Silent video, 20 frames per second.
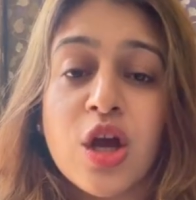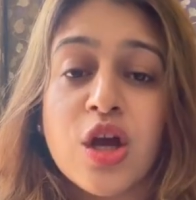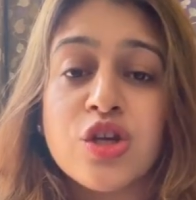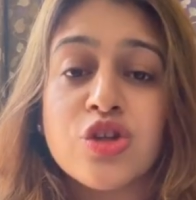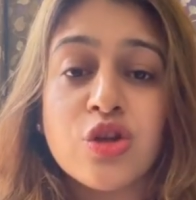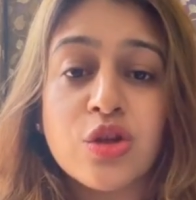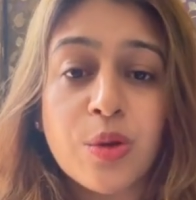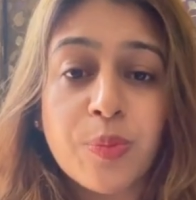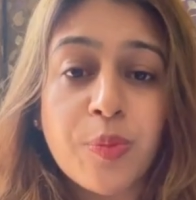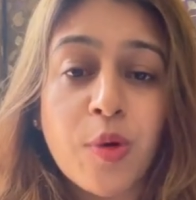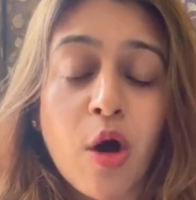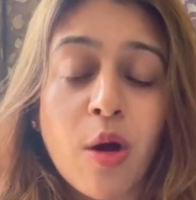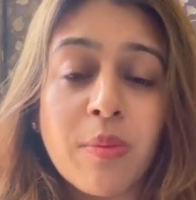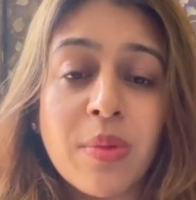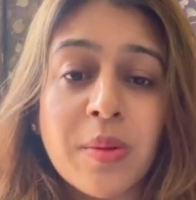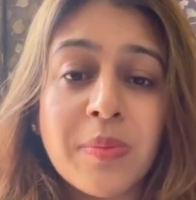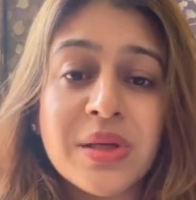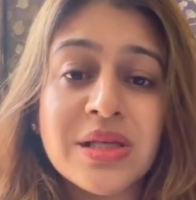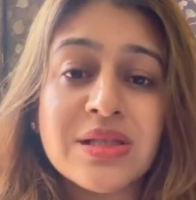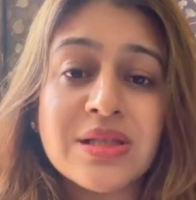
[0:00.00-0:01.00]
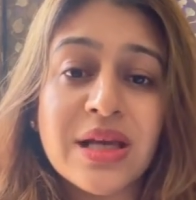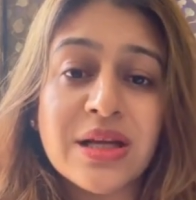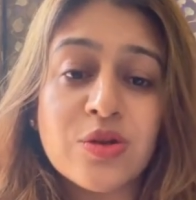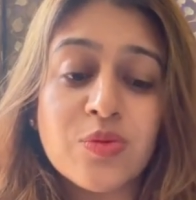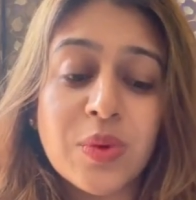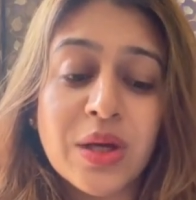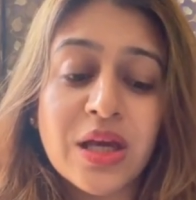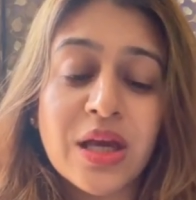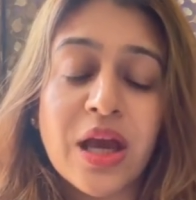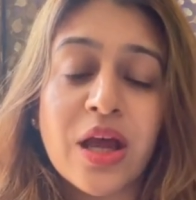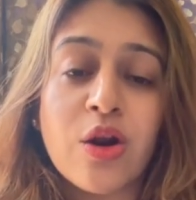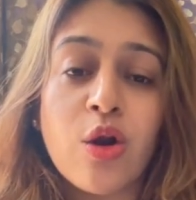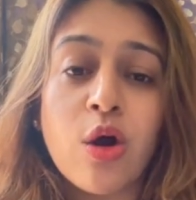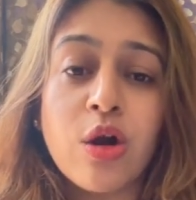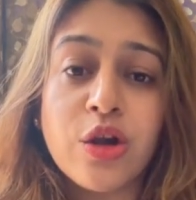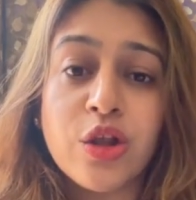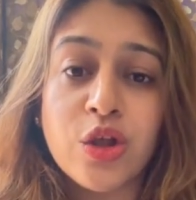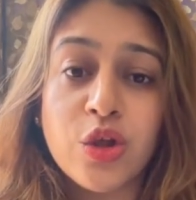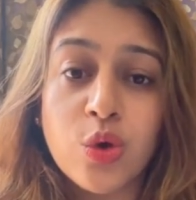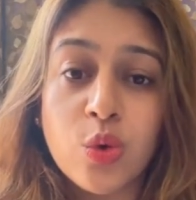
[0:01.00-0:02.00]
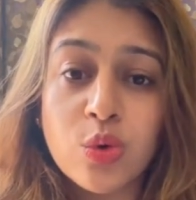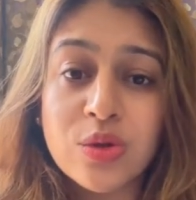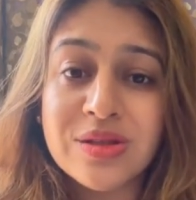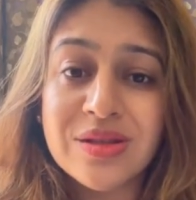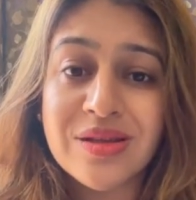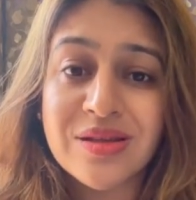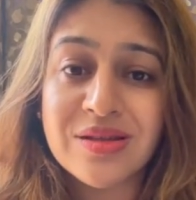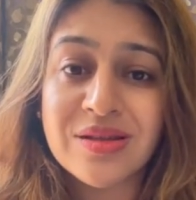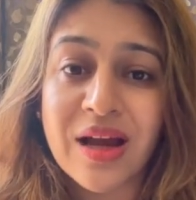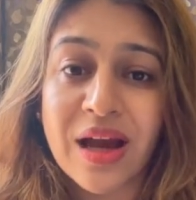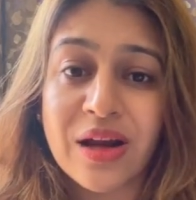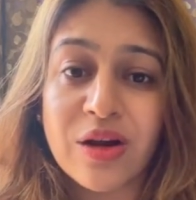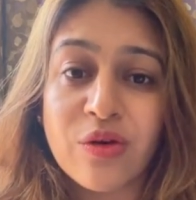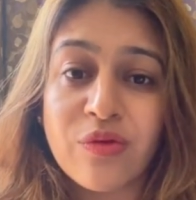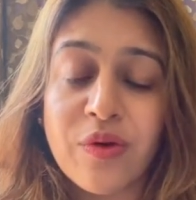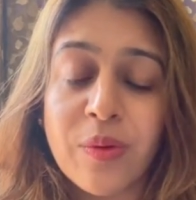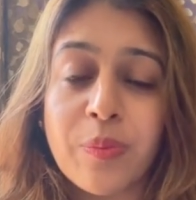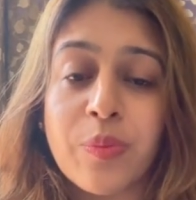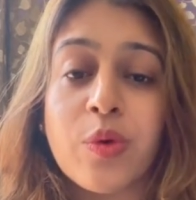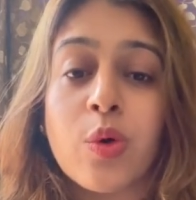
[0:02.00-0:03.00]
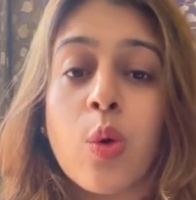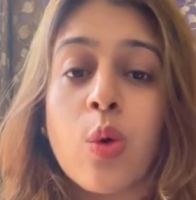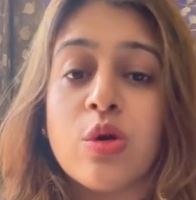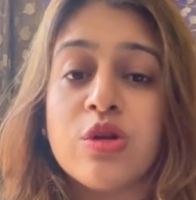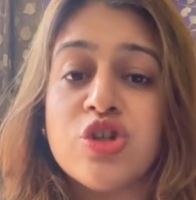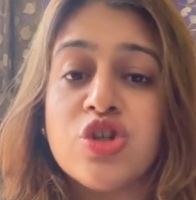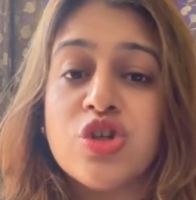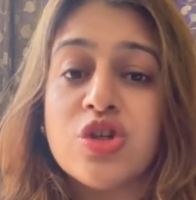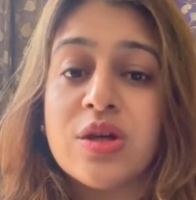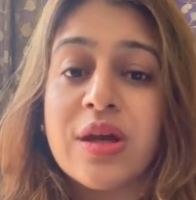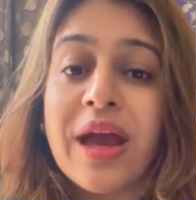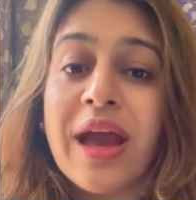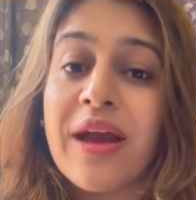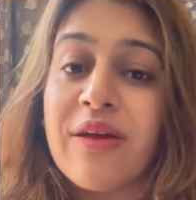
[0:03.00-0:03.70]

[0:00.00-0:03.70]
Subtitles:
So the problem is that we cannot use this kind of approach